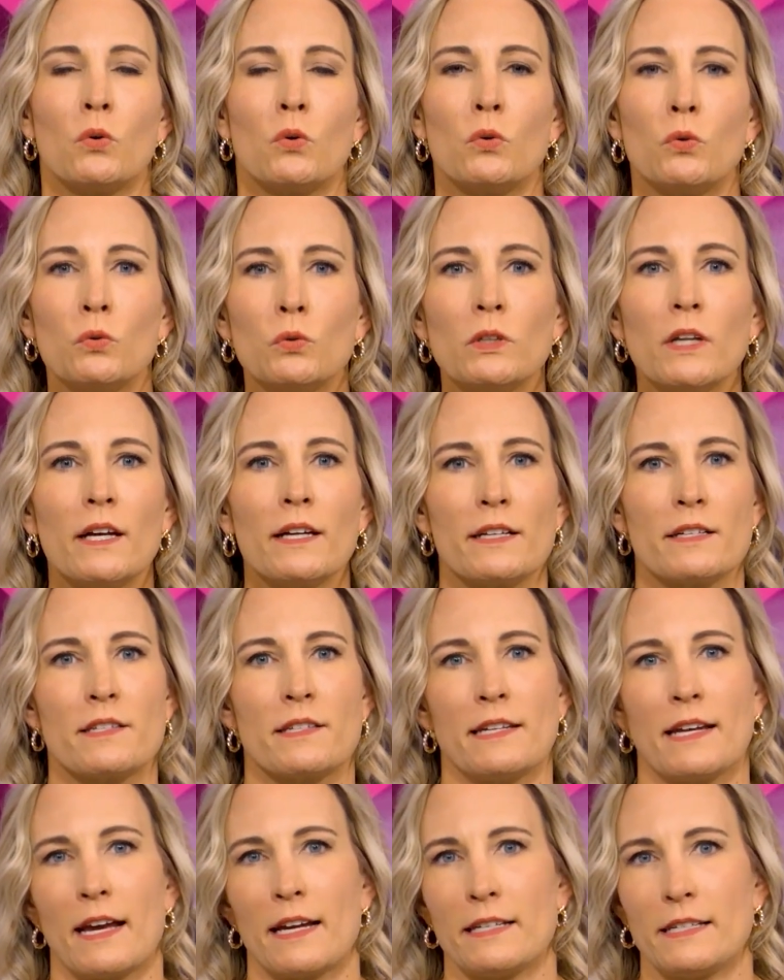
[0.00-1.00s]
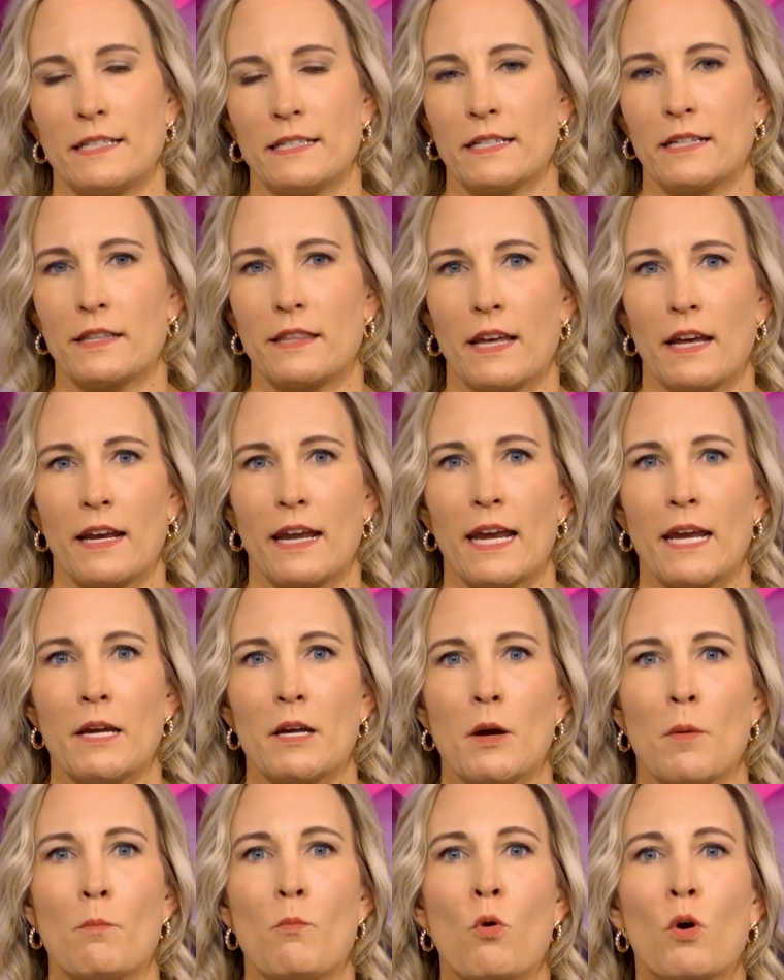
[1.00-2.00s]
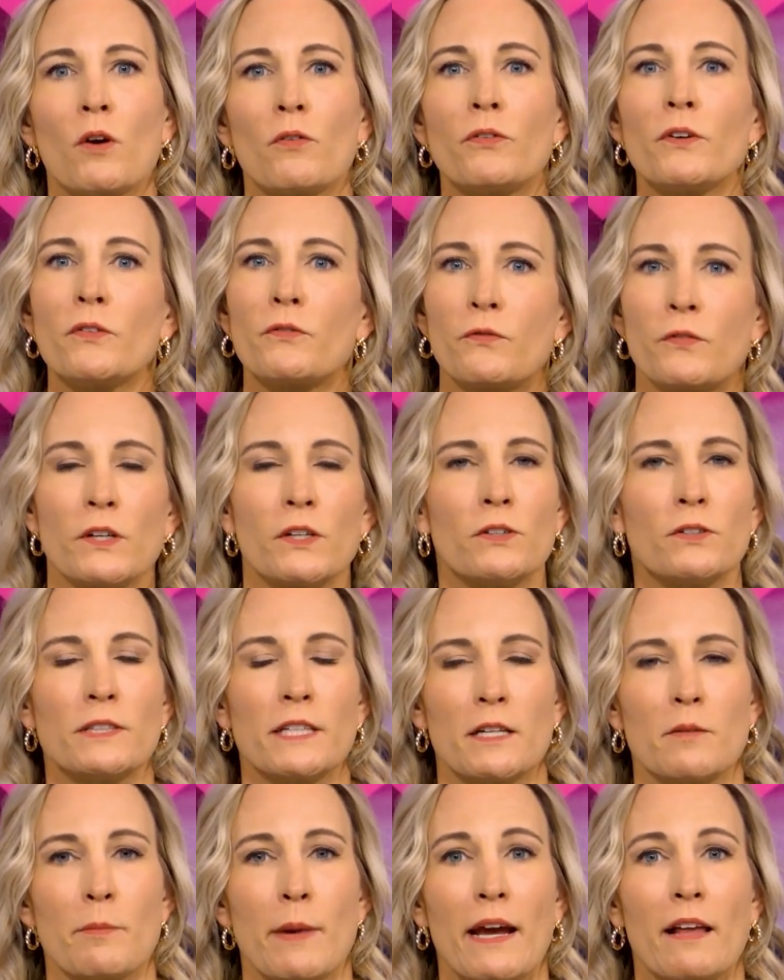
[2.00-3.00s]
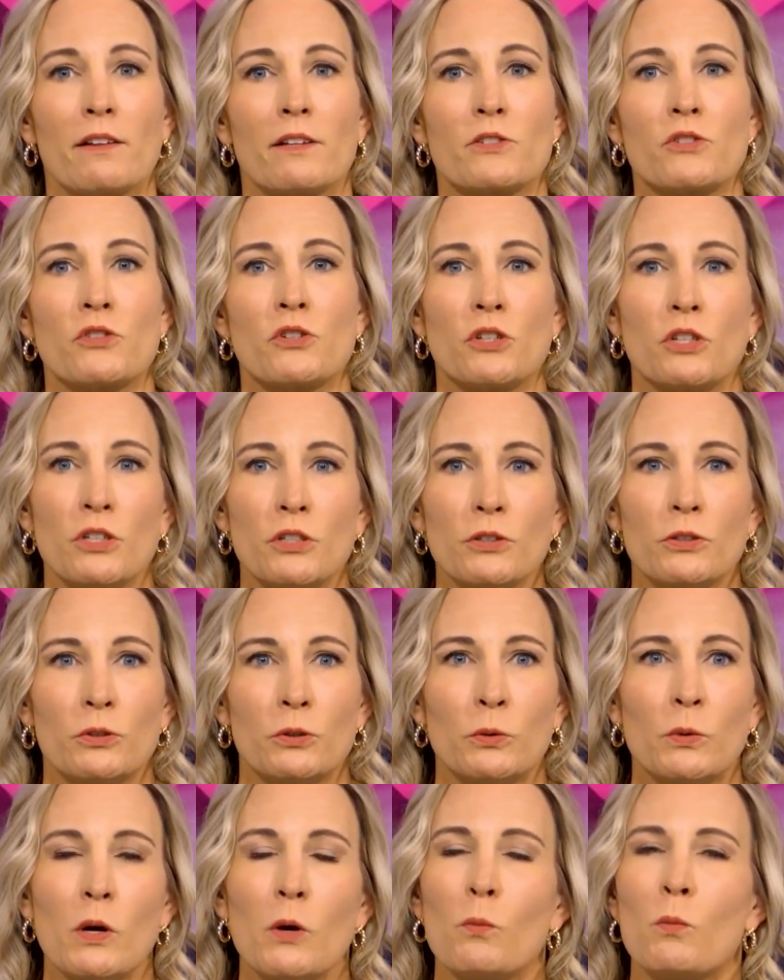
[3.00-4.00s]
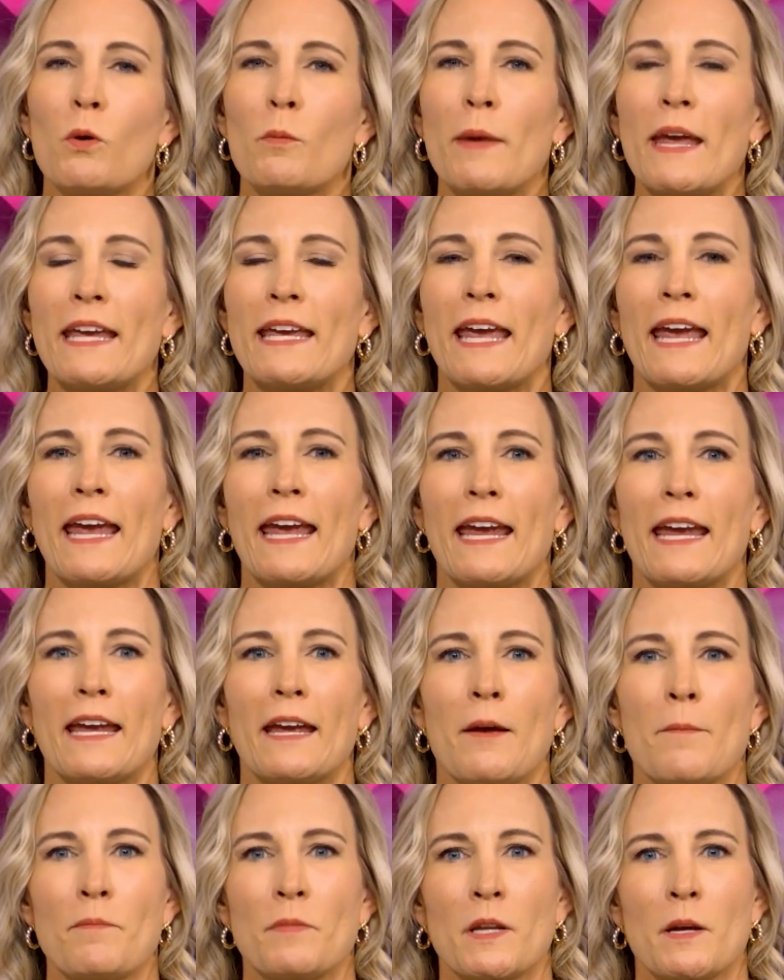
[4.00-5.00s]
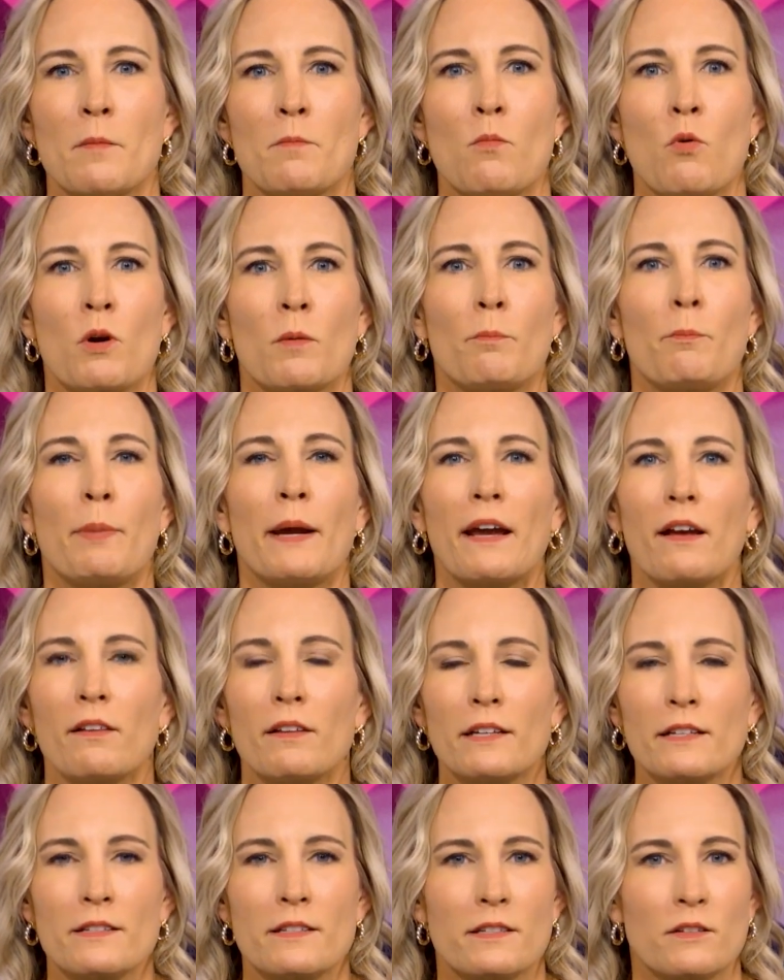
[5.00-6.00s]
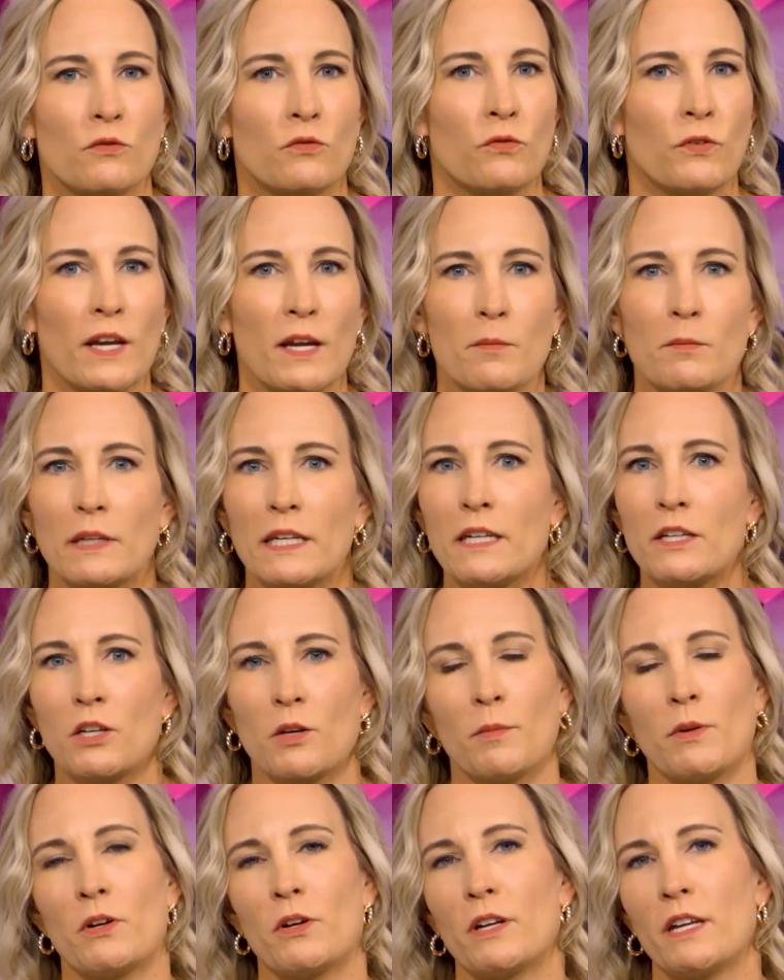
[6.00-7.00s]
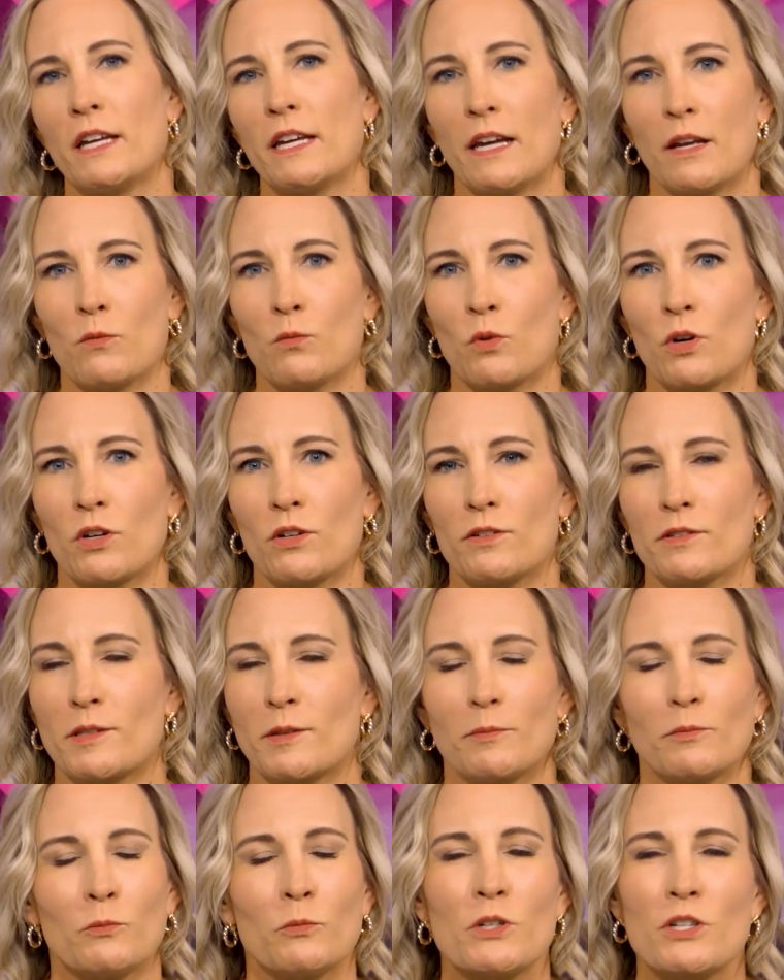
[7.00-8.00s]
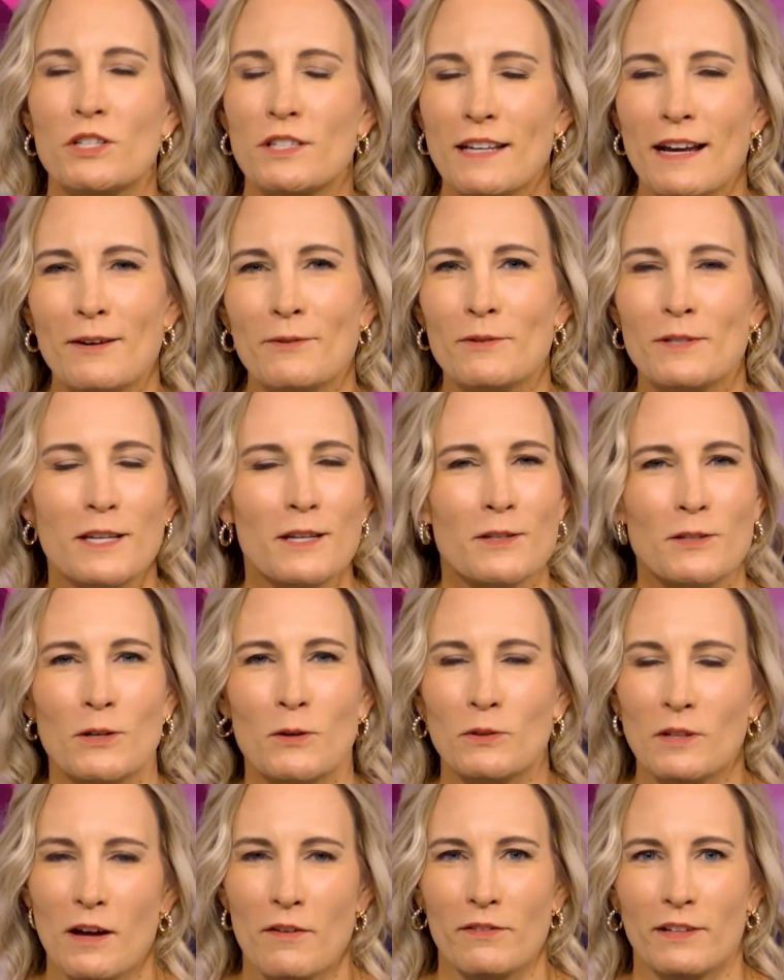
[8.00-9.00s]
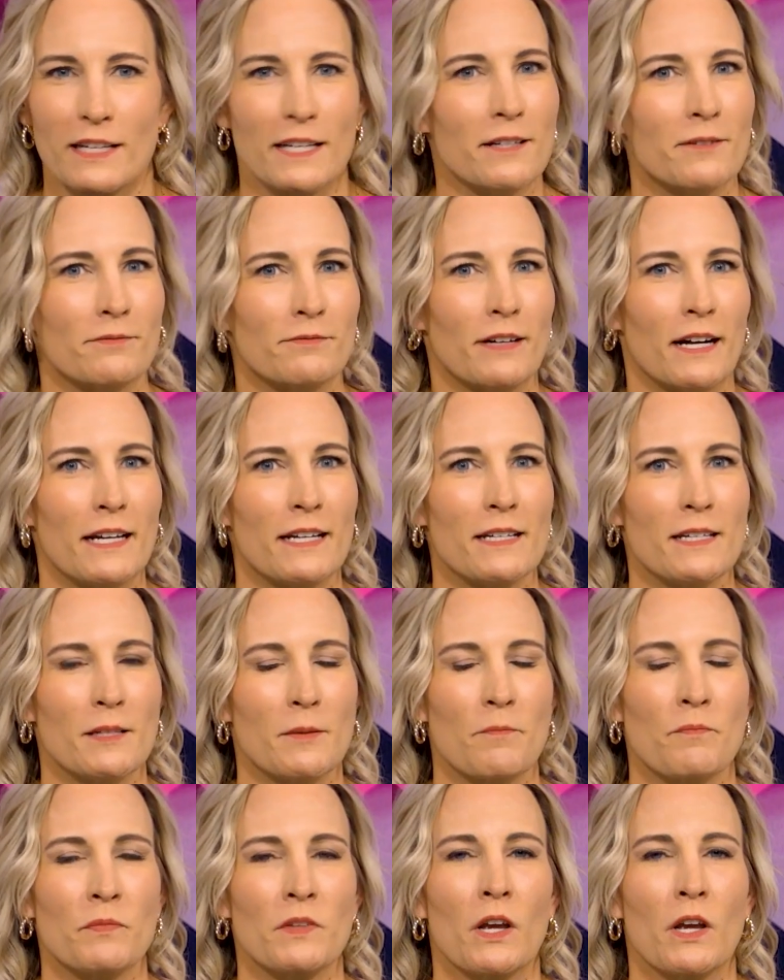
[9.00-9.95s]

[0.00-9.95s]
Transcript: OOLA is the idea that a more fulfilled and balanced you will make a more balanced family, community, and world, which sounds so lovely, right?